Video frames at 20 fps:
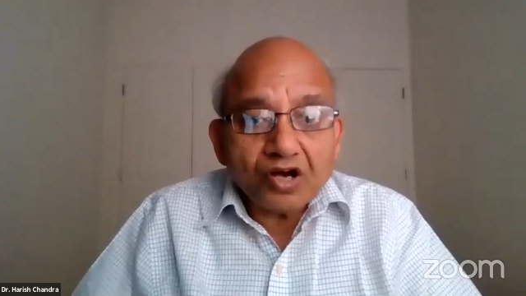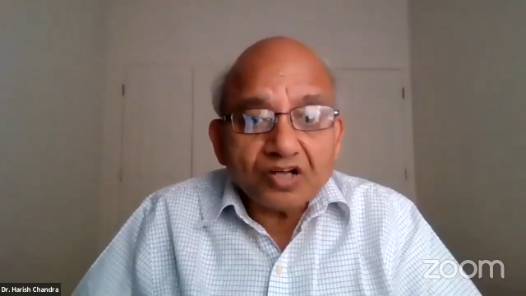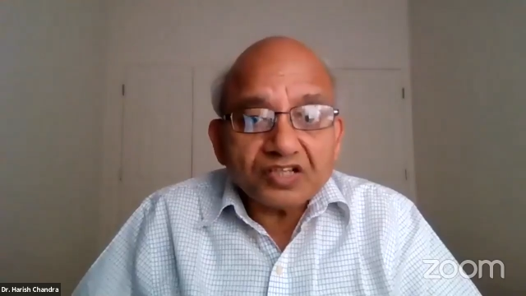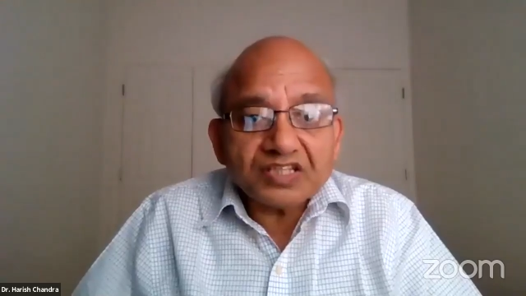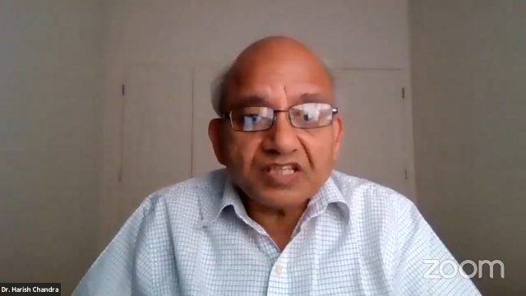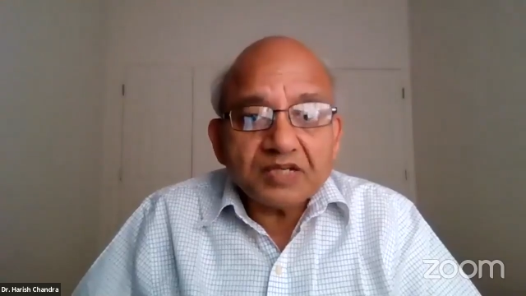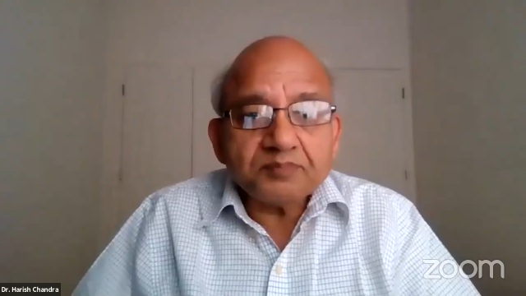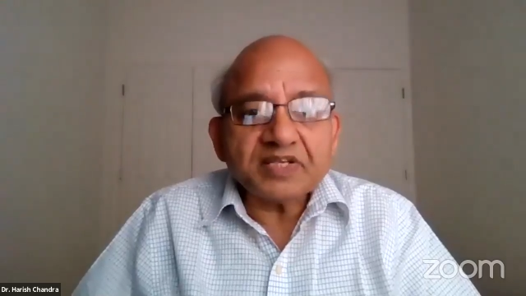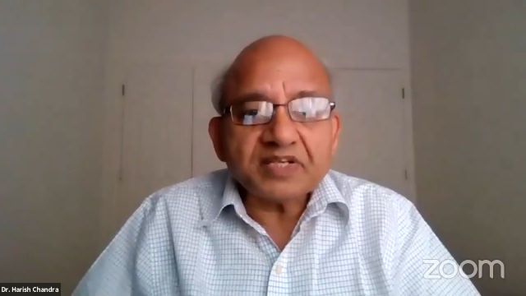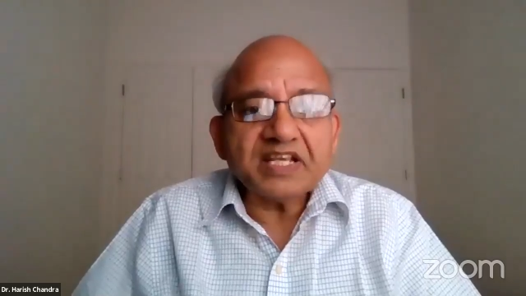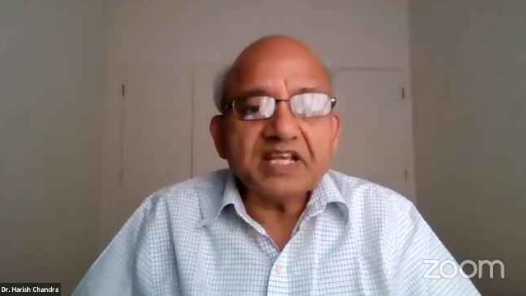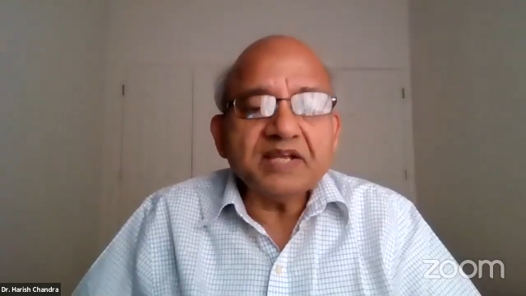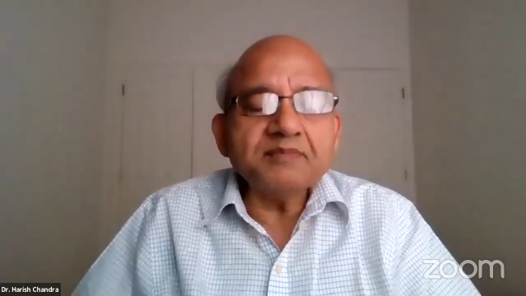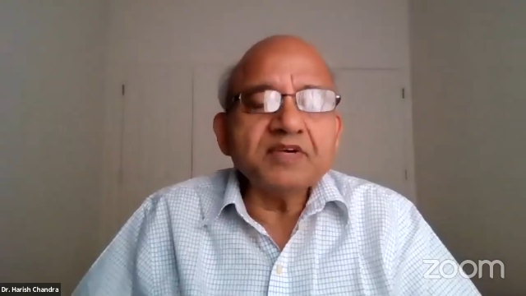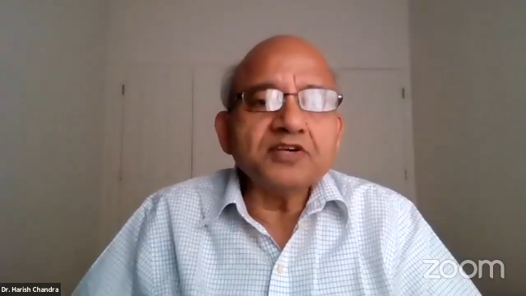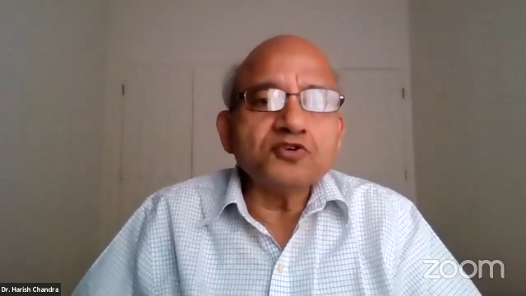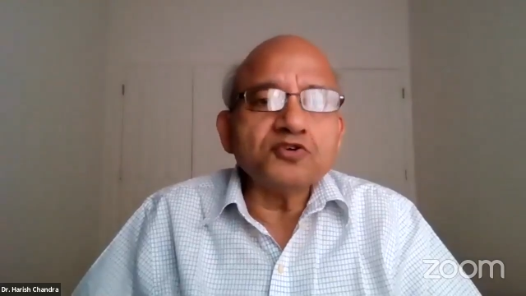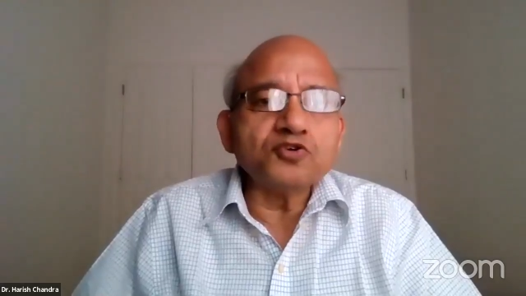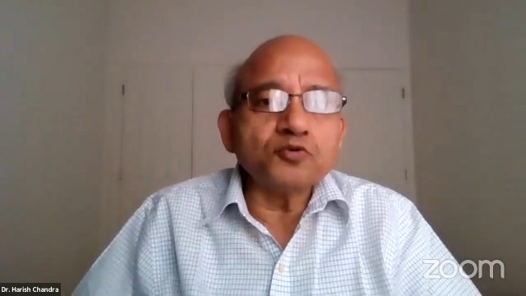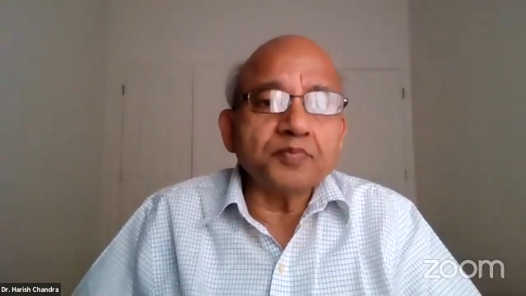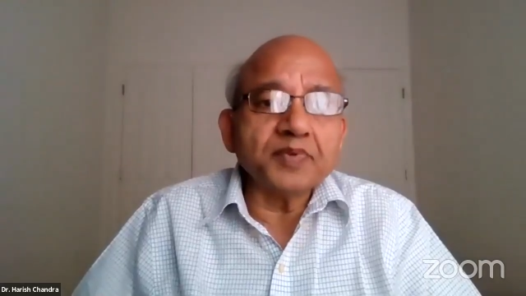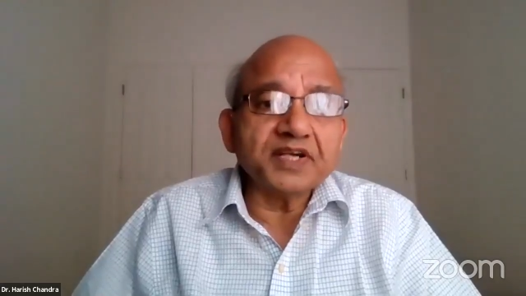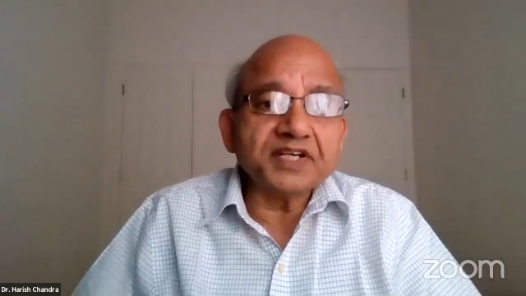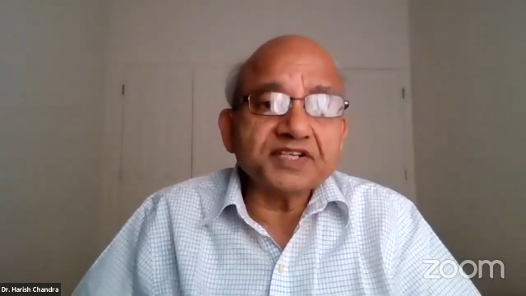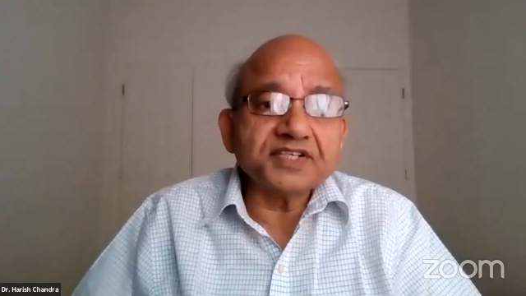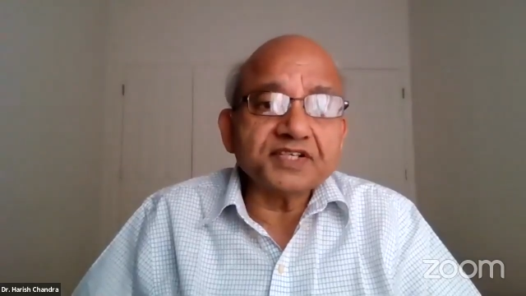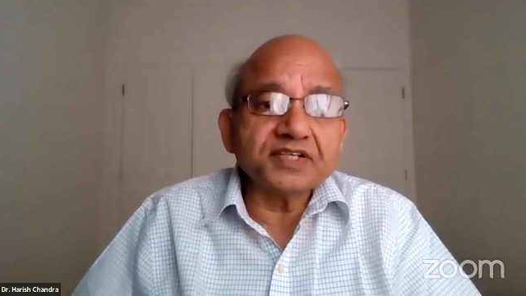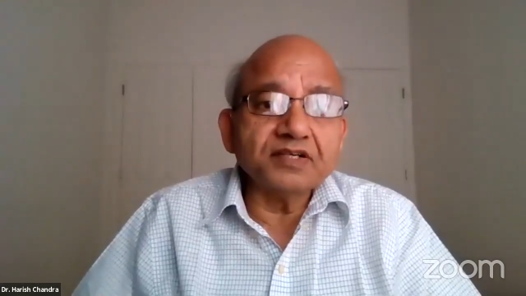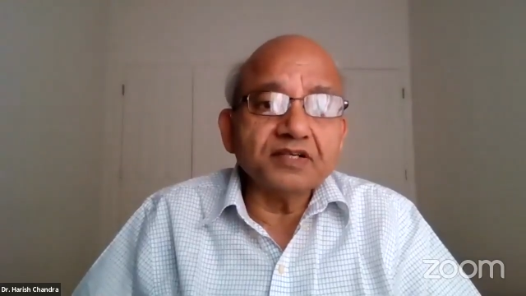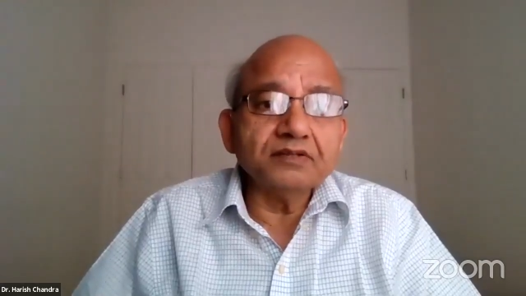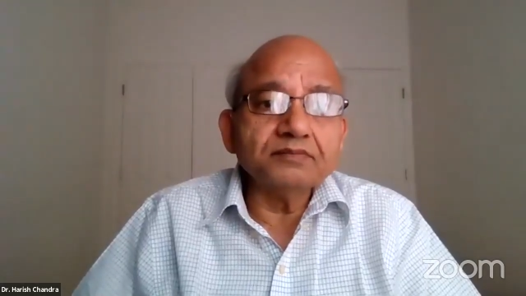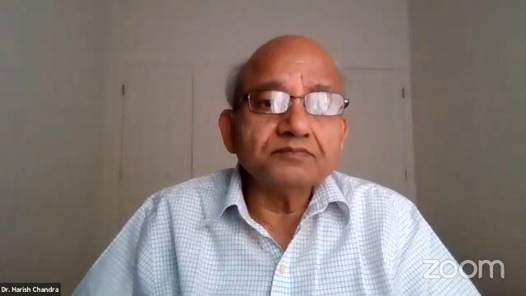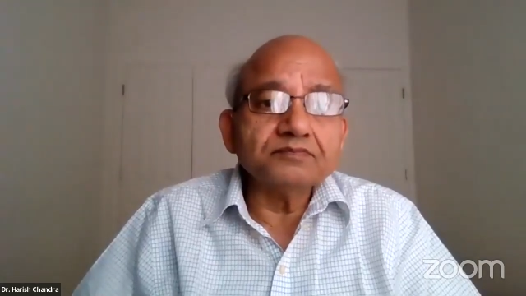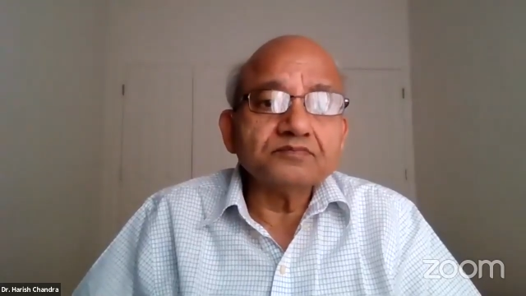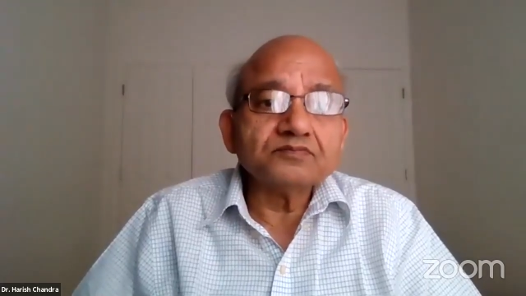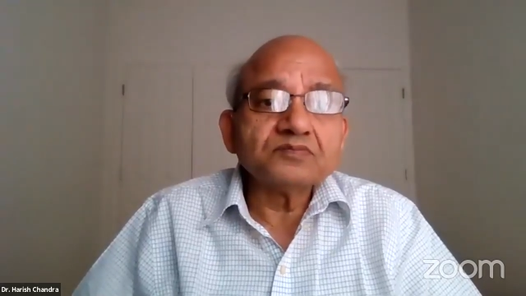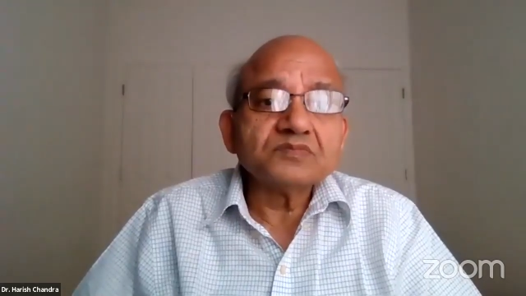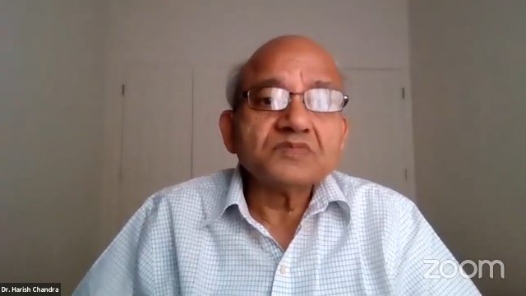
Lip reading: Gautam came into picture.